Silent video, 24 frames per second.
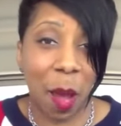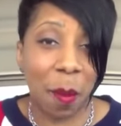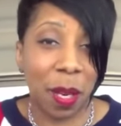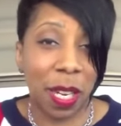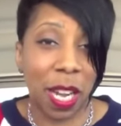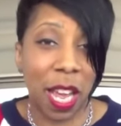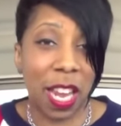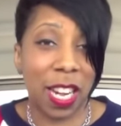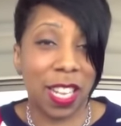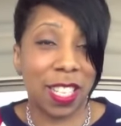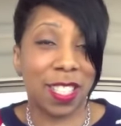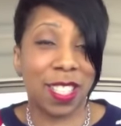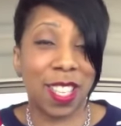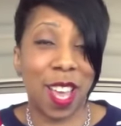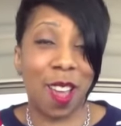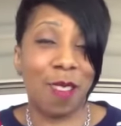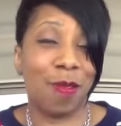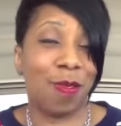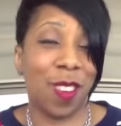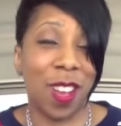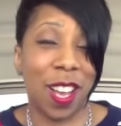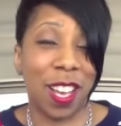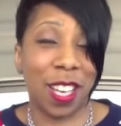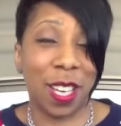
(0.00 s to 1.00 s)
I mean, they didn't say
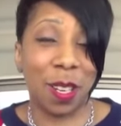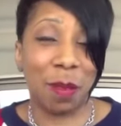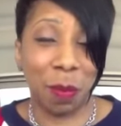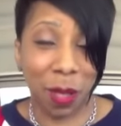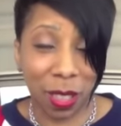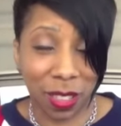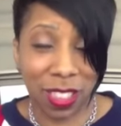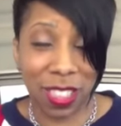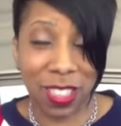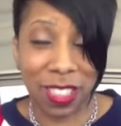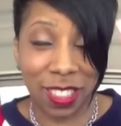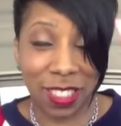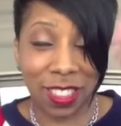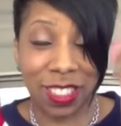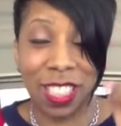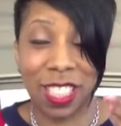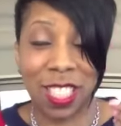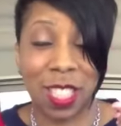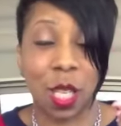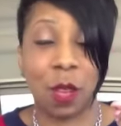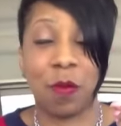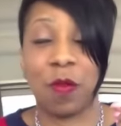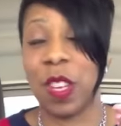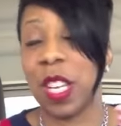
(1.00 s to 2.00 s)
fucking, but this is
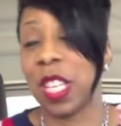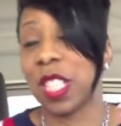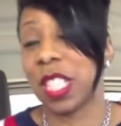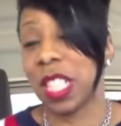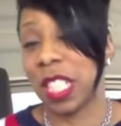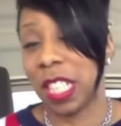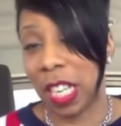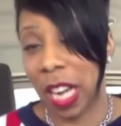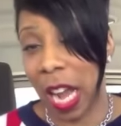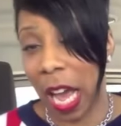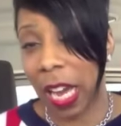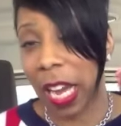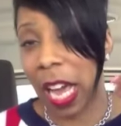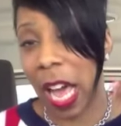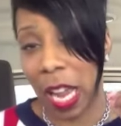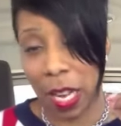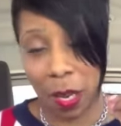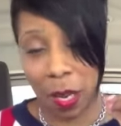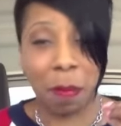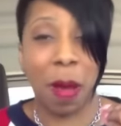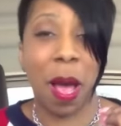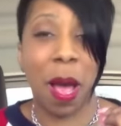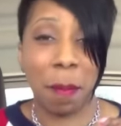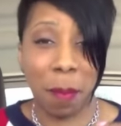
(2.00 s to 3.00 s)
just the vision that I got
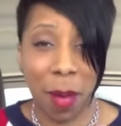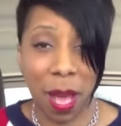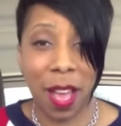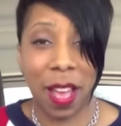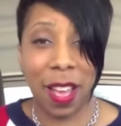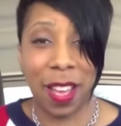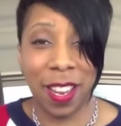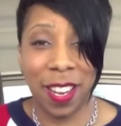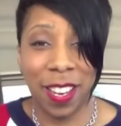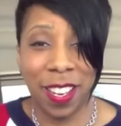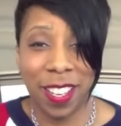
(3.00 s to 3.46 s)
in my mind.